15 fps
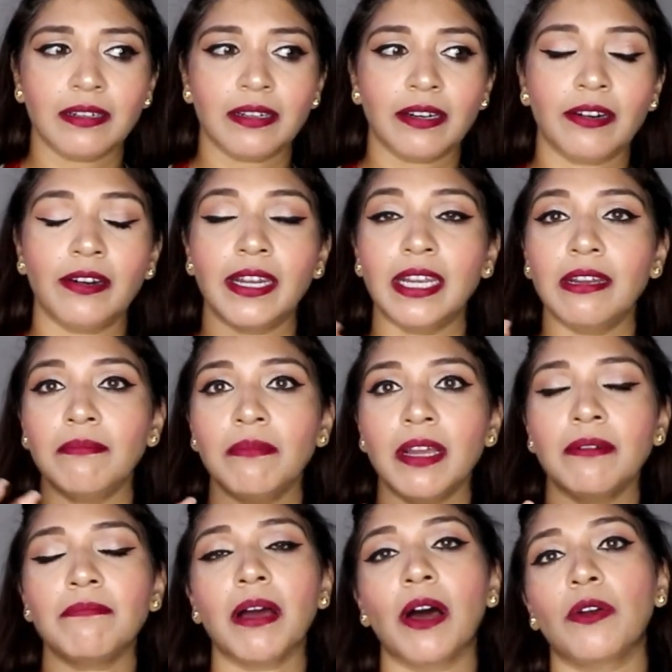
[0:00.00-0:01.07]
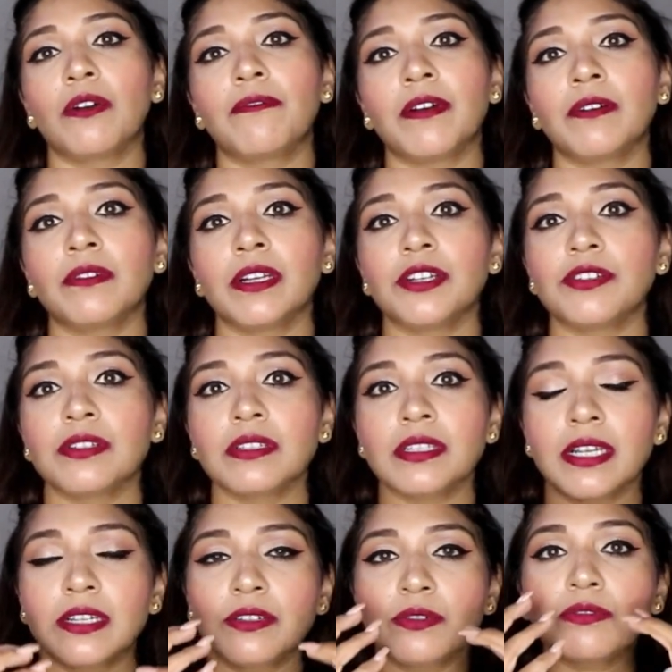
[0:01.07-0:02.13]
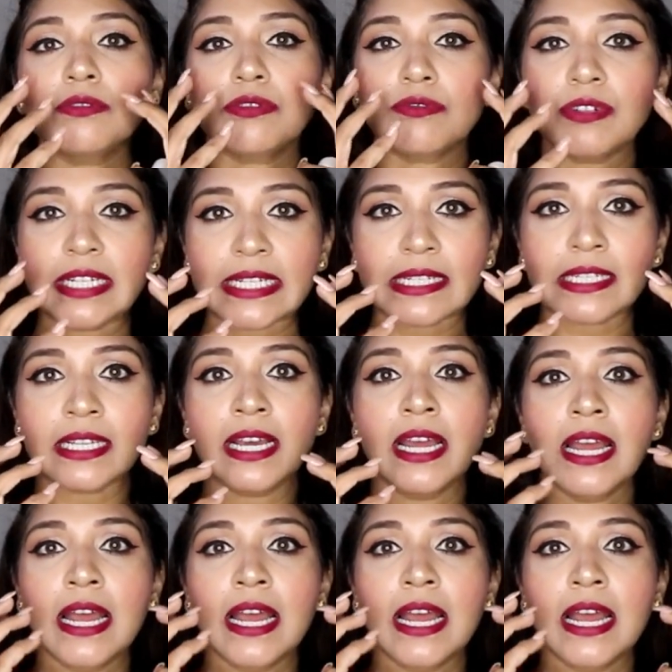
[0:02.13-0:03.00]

cream and powder foundations tend to crease